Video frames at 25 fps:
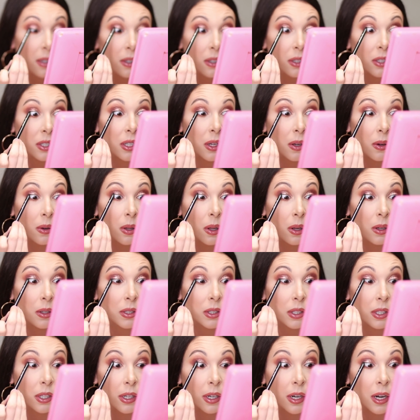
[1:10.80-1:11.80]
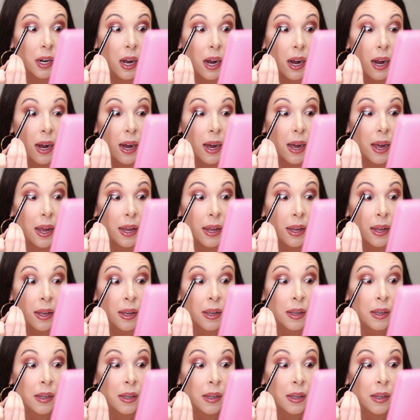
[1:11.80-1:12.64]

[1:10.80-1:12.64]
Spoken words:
you're so close to your eye,